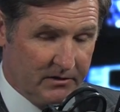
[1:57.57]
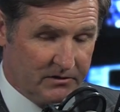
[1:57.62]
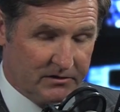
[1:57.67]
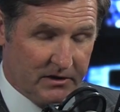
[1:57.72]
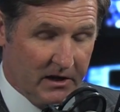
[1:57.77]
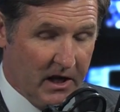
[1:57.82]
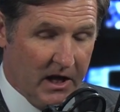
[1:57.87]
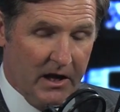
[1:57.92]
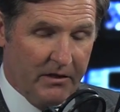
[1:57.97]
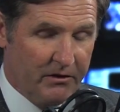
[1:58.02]
There's
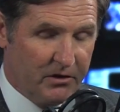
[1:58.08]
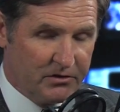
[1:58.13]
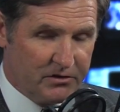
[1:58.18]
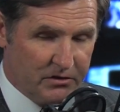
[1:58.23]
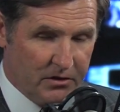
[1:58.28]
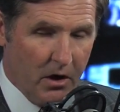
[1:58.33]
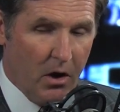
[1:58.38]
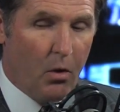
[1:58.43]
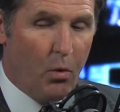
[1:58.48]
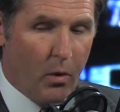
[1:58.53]
there's
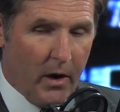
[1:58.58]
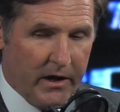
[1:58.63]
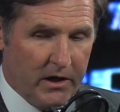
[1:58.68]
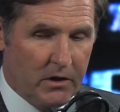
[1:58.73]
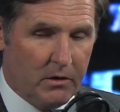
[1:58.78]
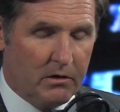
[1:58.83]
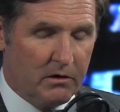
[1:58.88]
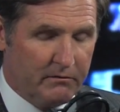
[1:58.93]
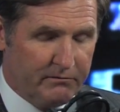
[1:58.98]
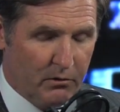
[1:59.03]
no way
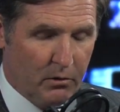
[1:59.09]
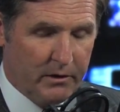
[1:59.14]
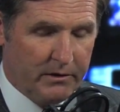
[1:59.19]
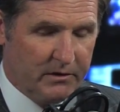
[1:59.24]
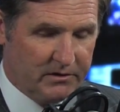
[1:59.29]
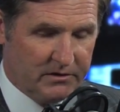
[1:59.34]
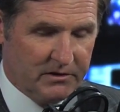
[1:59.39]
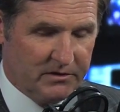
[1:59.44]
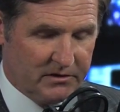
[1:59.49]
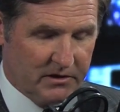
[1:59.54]
you can avoid
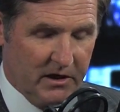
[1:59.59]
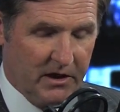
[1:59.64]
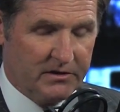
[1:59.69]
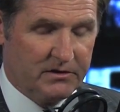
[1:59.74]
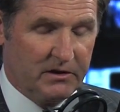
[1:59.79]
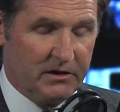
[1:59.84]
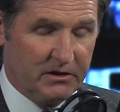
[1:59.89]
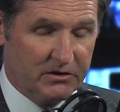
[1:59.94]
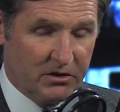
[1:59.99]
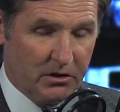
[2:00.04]
this
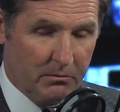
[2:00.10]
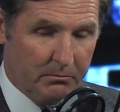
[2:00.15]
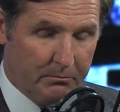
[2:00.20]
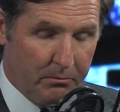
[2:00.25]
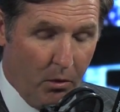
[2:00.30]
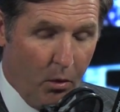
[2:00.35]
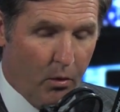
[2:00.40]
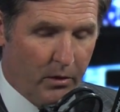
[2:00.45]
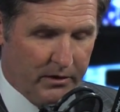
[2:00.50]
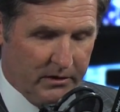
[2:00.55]
discussion. It's an
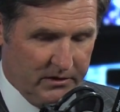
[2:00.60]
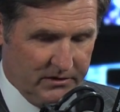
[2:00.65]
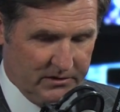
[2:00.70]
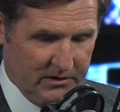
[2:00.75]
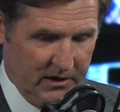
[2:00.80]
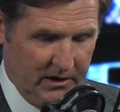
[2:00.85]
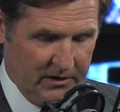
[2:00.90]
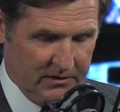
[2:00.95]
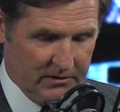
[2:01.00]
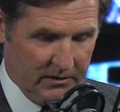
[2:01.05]
important
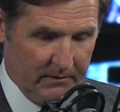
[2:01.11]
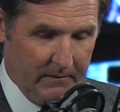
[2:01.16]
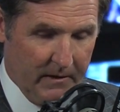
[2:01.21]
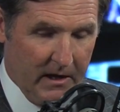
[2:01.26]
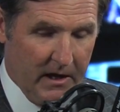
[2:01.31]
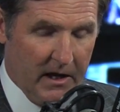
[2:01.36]
discussion.